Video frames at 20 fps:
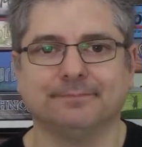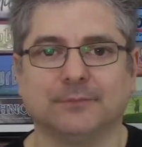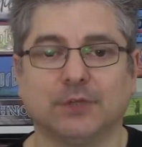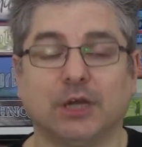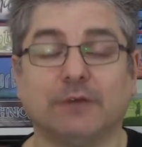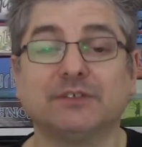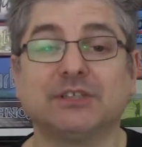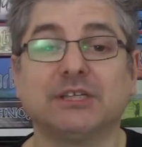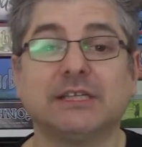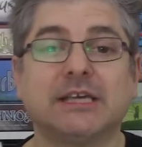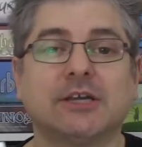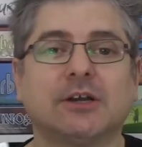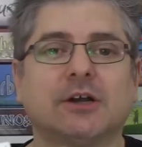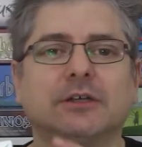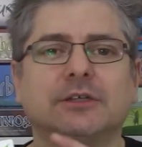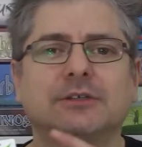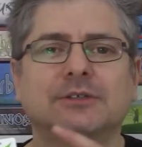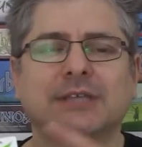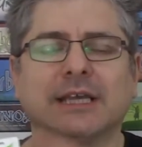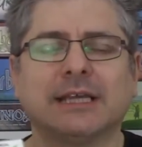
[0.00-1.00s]
Obviously, you
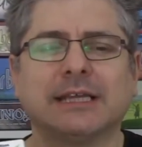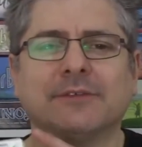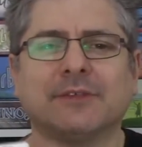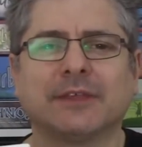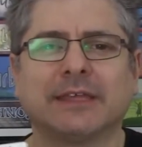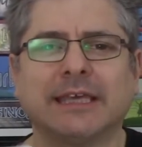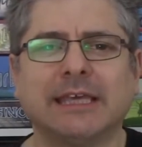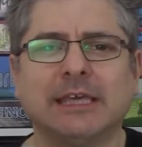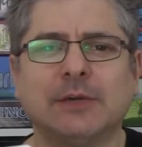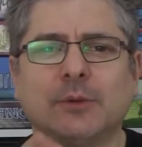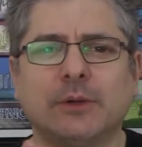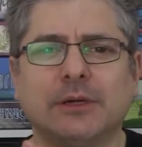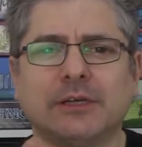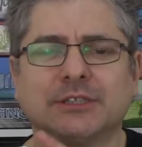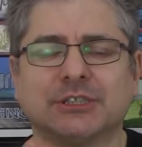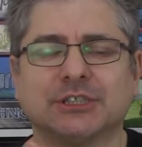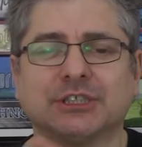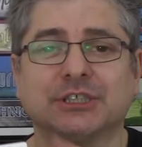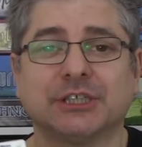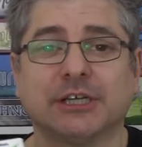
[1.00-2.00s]
can't use any of the
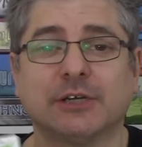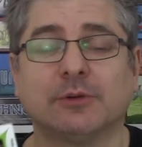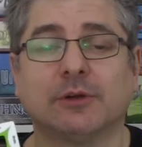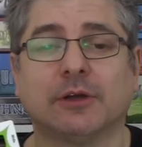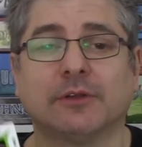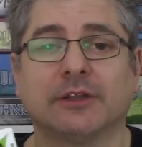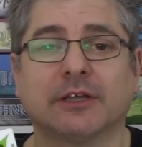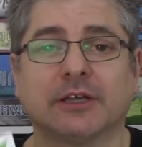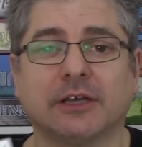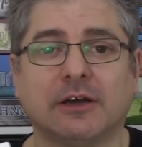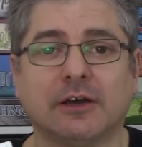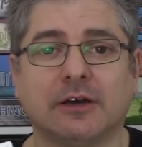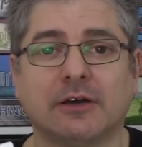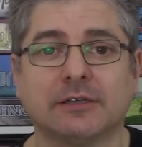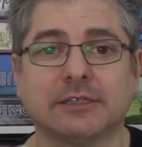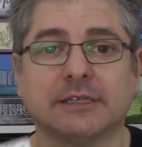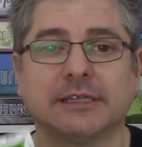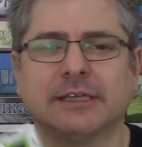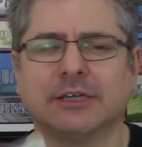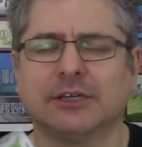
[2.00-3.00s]
keywords shown on the
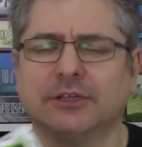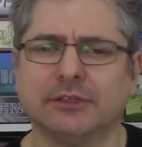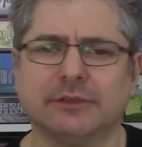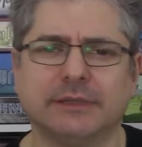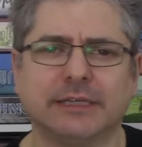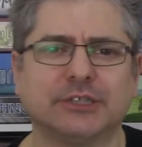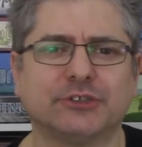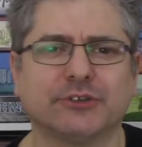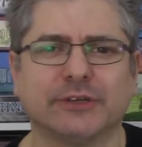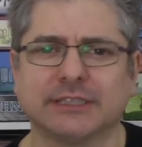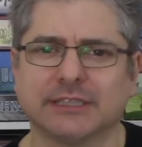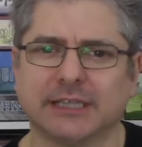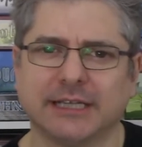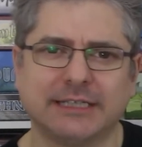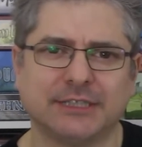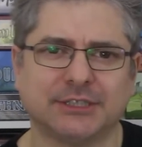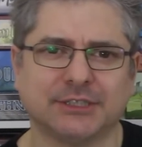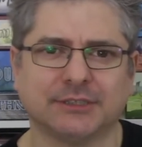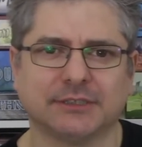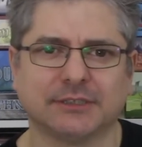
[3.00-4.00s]
card, including
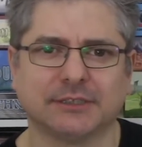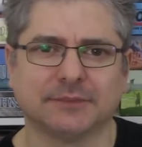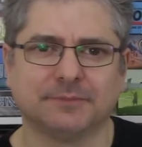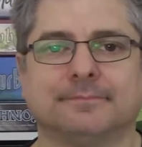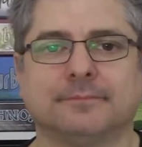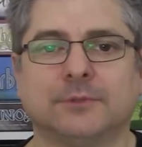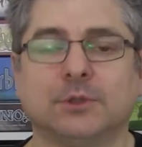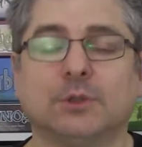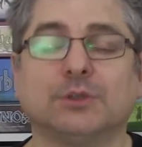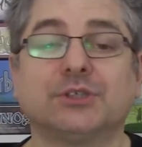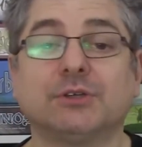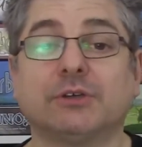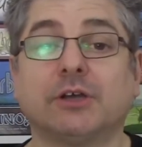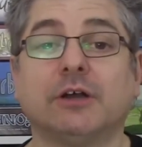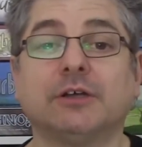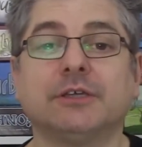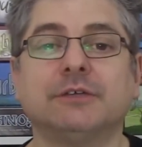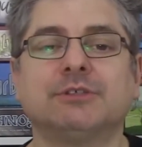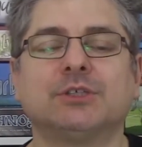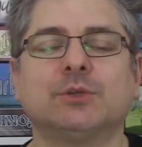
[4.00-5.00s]
translations. You also
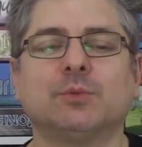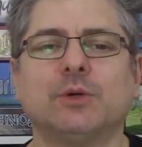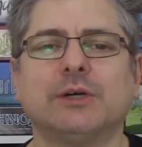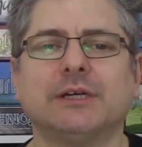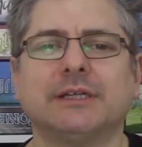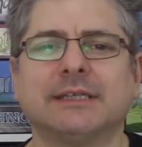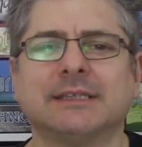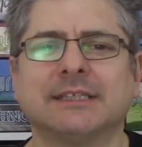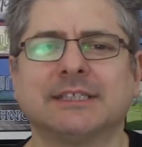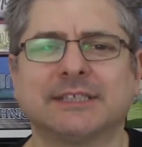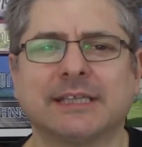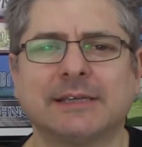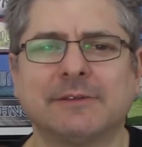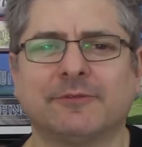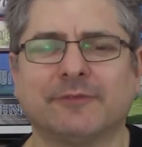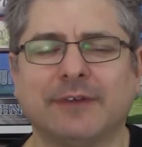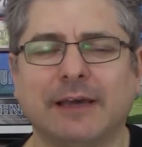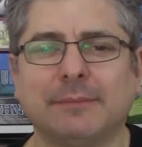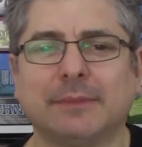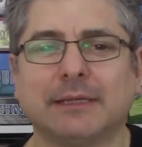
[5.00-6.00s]
can't use a word in the same
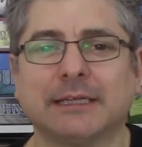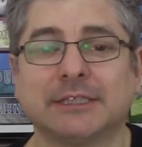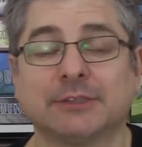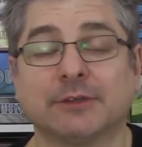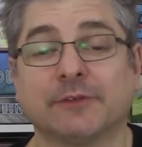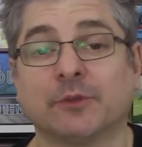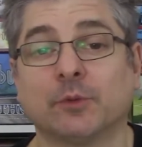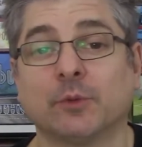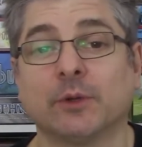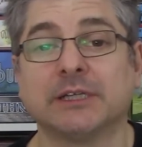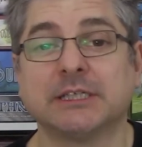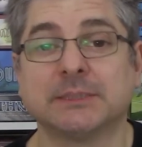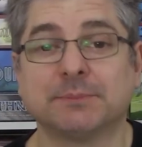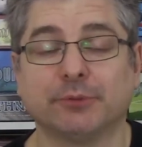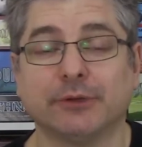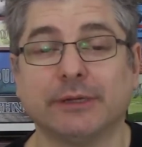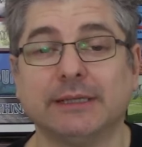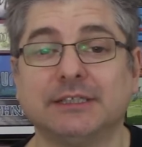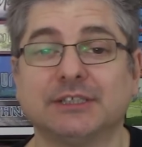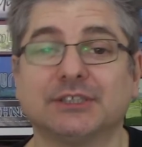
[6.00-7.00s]
family, so if the word is
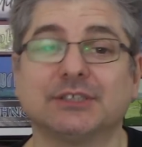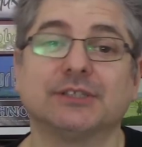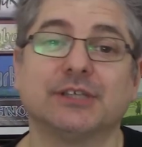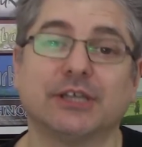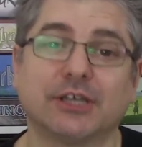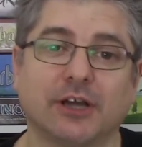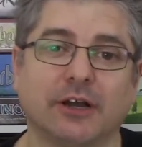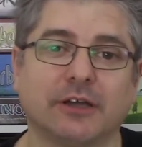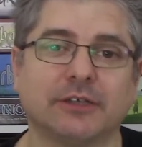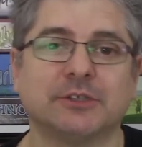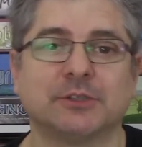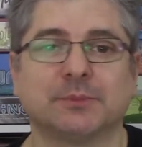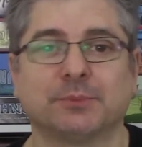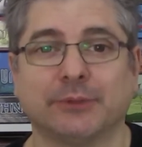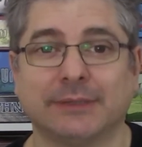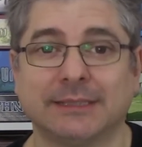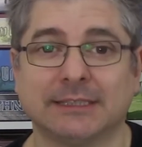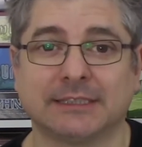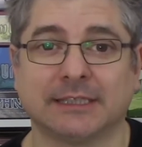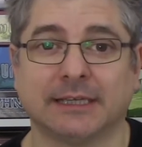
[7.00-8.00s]
prince, you can't use
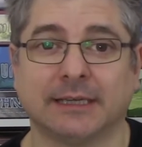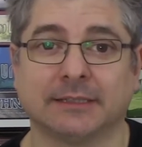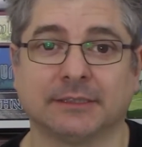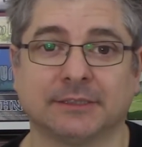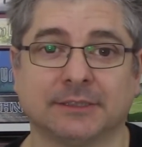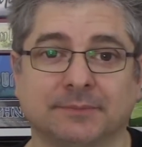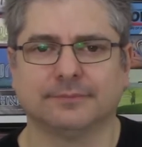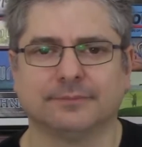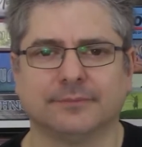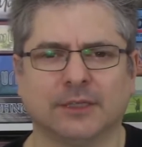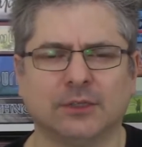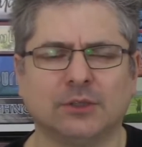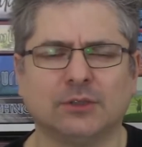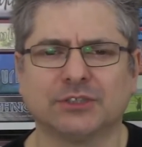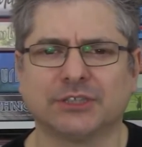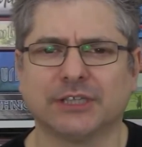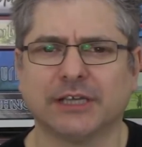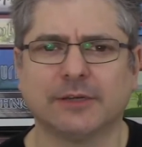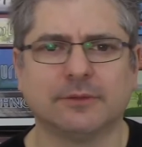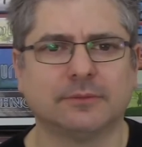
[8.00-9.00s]
princess and
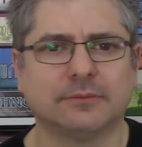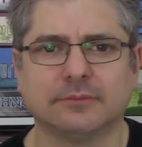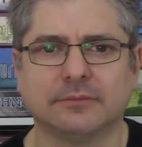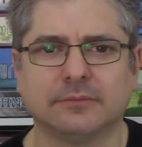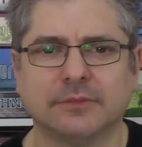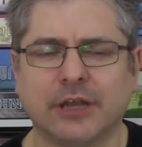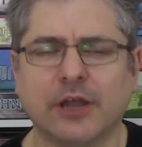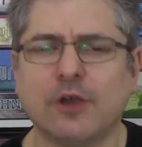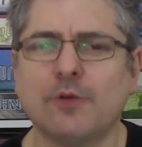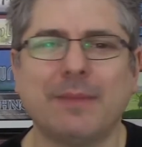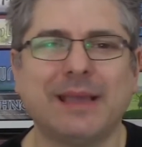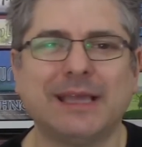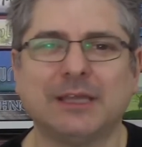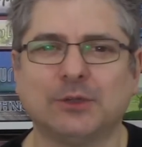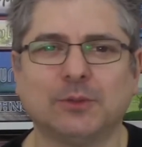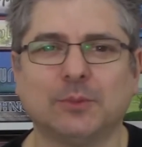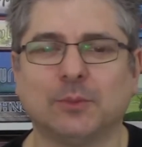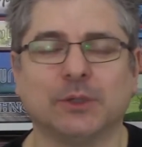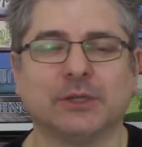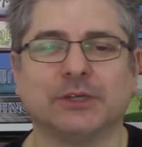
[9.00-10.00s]
also no made
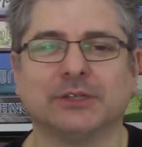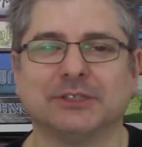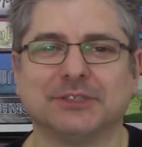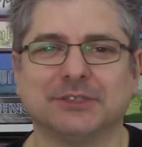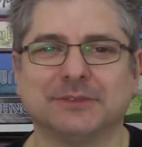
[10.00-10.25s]
up words.